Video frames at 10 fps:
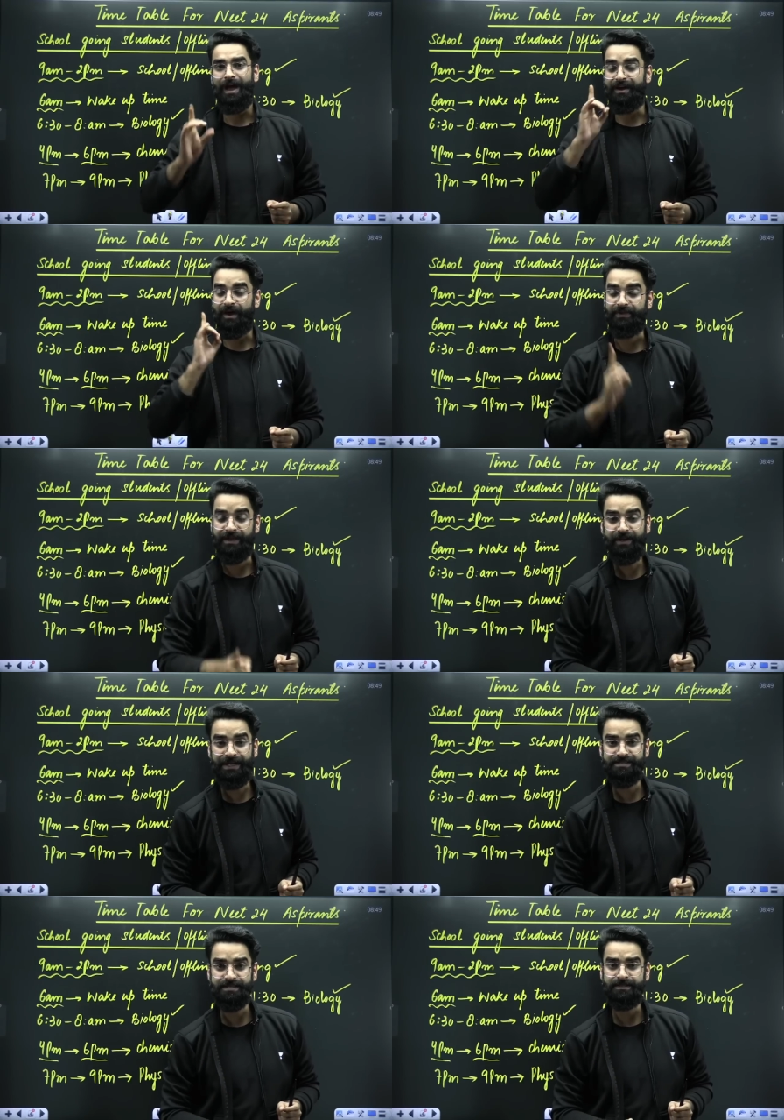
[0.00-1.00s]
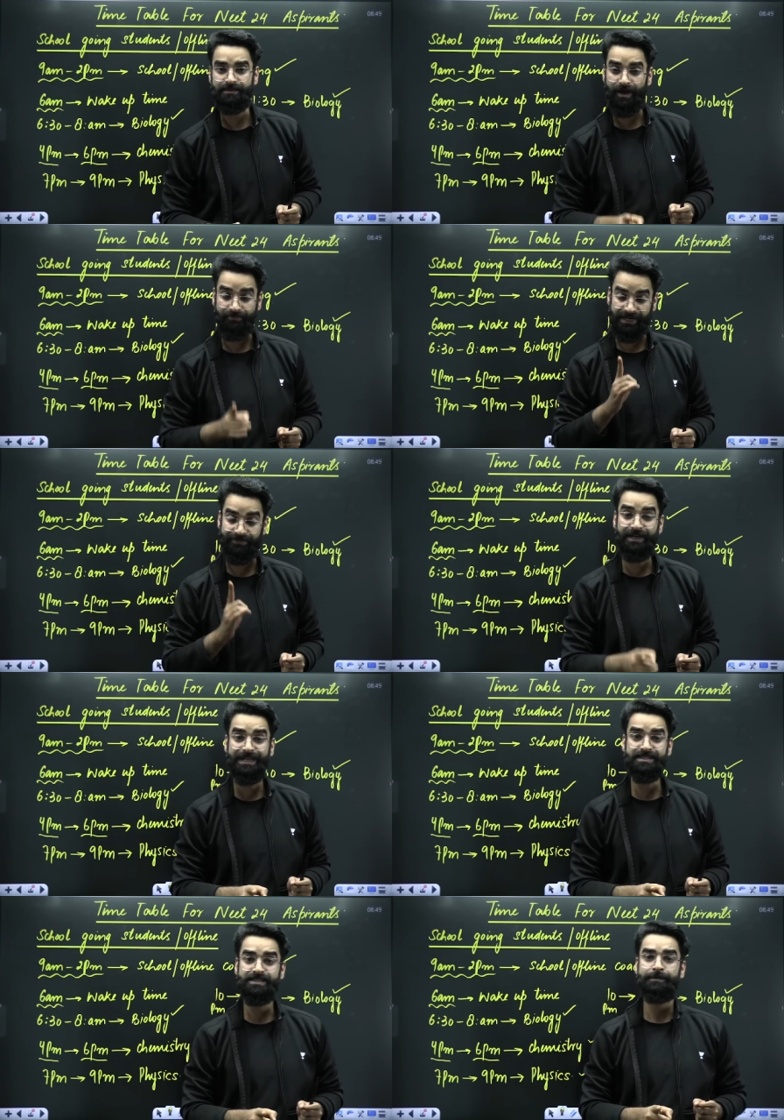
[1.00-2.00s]
And after every test, after every
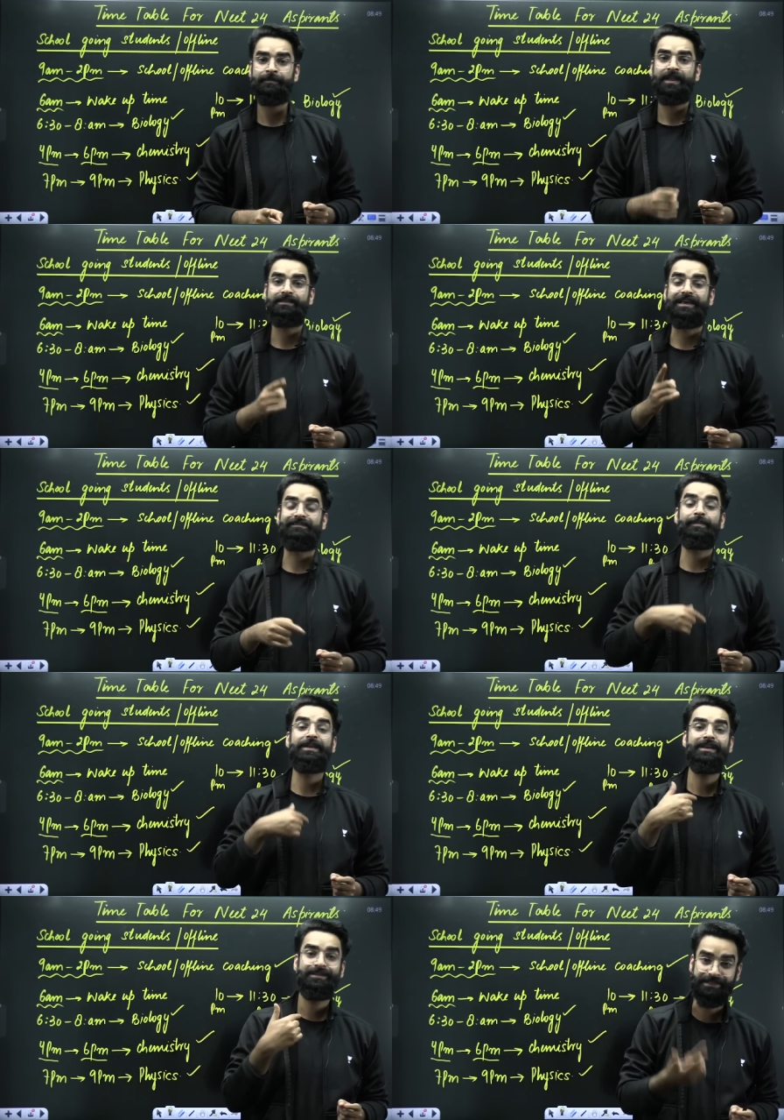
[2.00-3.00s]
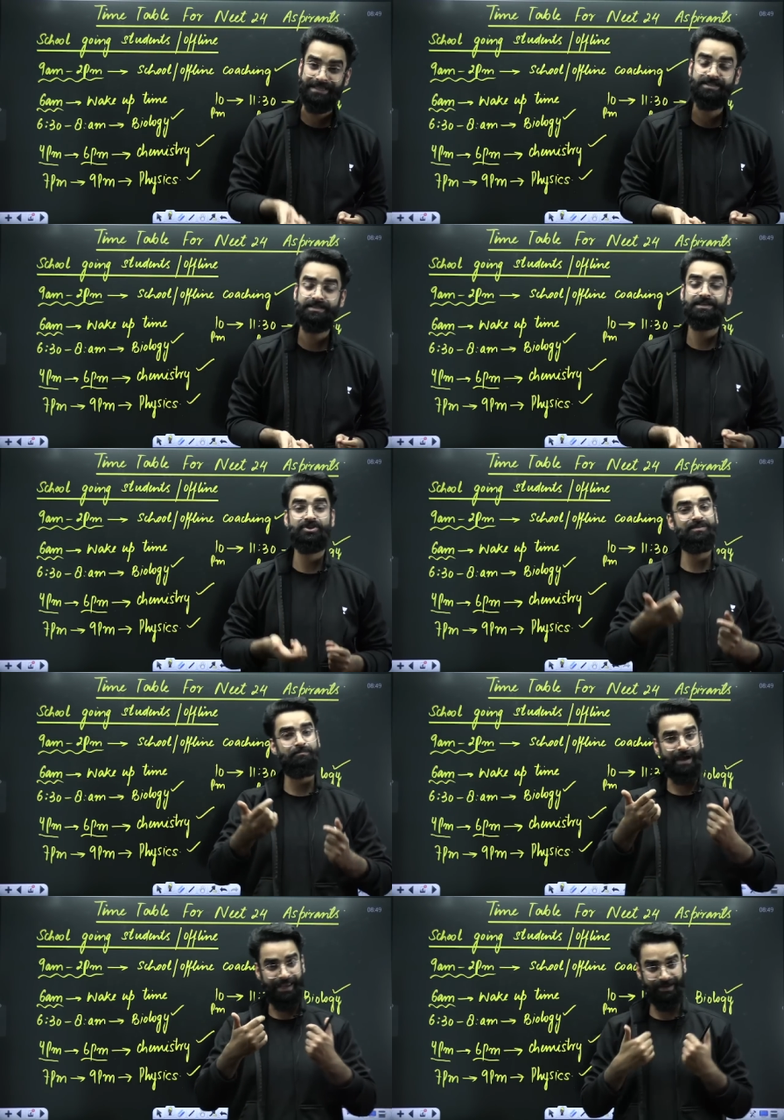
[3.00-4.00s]
test, there will be the test discussion
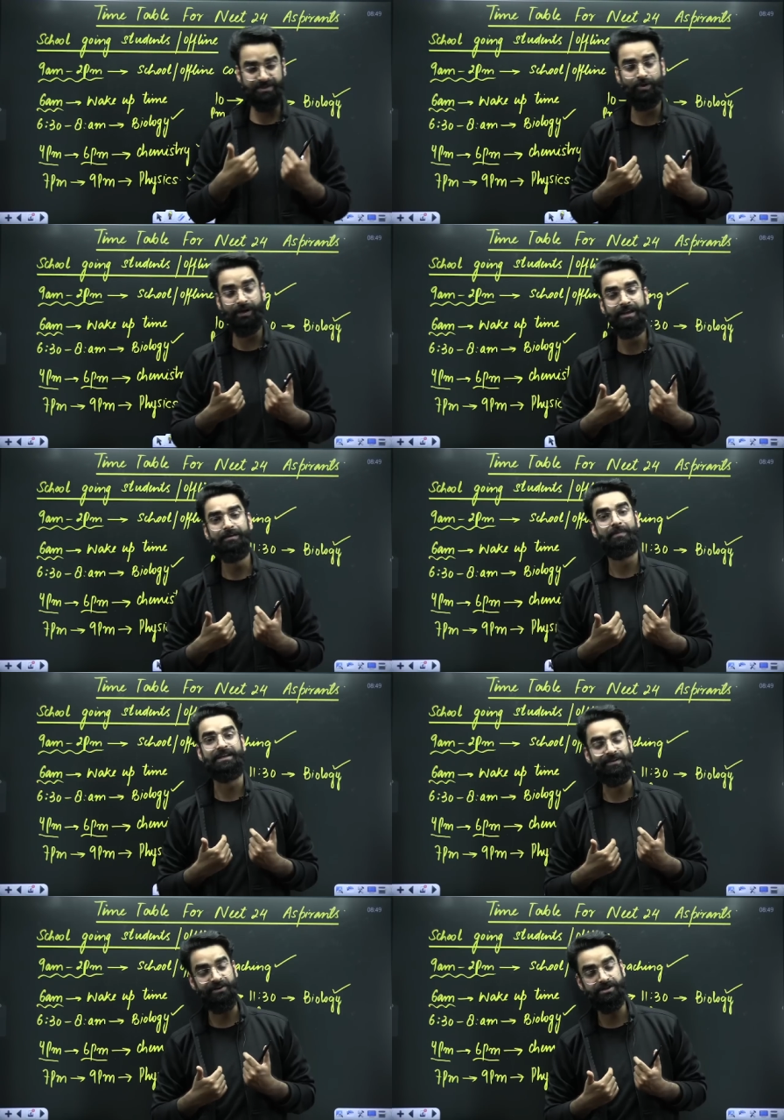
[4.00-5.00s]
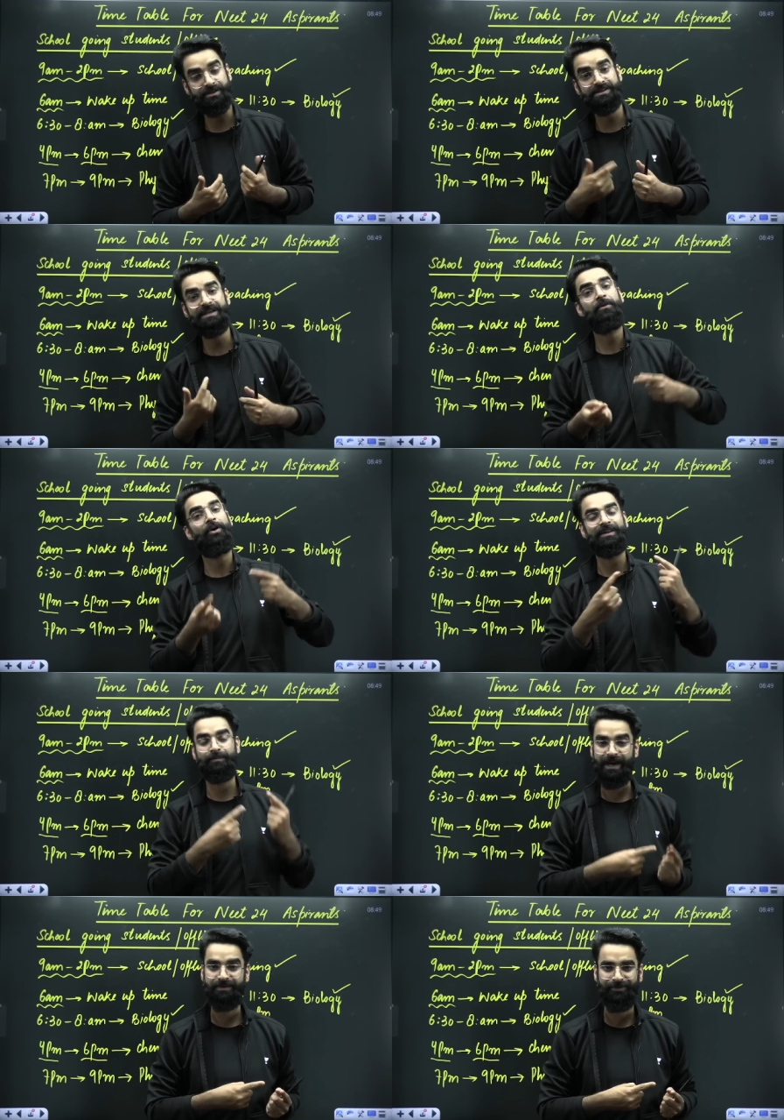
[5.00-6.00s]
by us only, by the Avengers team on the
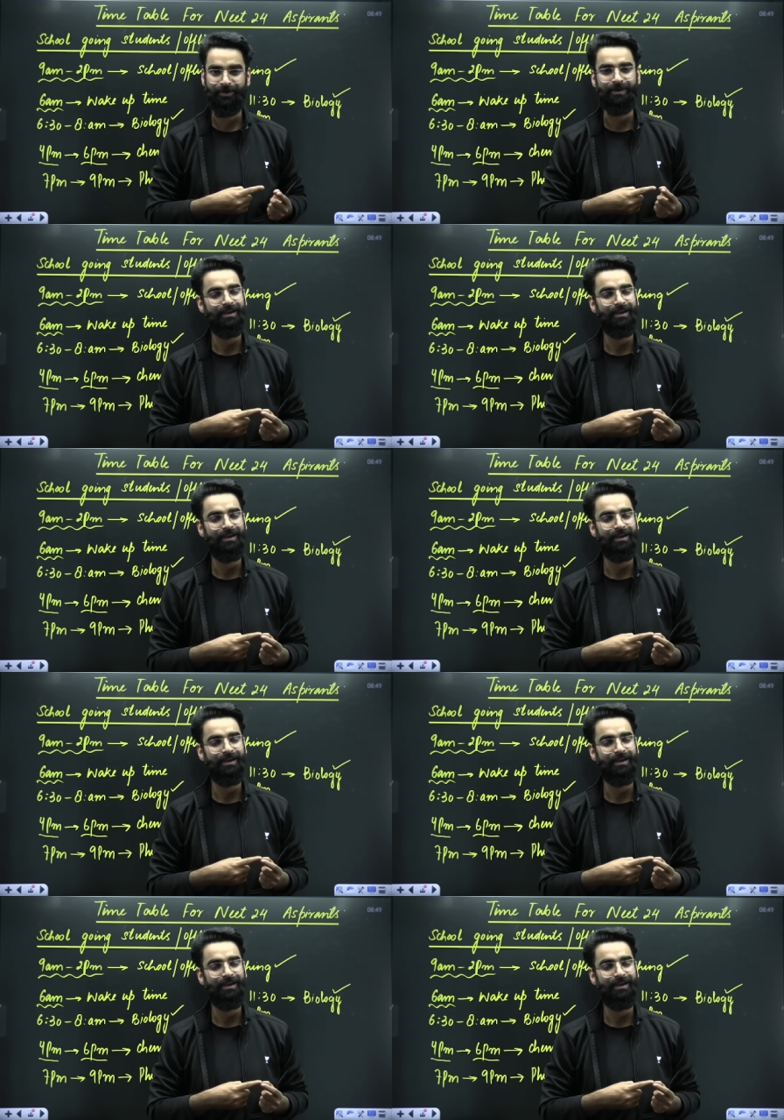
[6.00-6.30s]
platform.